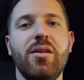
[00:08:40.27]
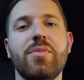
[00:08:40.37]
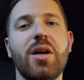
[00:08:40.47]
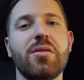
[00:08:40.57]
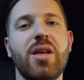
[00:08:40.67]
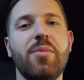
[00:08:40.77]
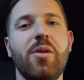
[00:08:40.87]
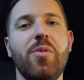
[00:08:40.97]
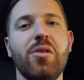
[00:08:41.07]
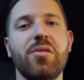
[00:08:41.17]
Next time I'll
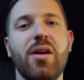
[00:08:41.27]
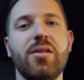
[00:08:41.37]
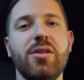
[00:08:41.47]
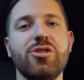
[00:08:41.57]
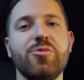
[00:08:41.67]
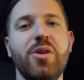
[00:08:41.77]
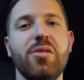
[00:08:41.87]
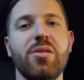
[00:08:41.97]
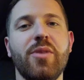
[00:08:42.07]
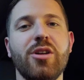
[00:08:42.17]
most likely just be
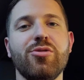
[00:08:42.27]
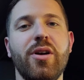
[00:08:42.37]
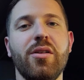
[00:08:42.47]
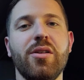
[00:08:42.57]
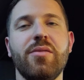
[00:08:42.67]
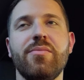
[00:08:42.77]
using my trailer.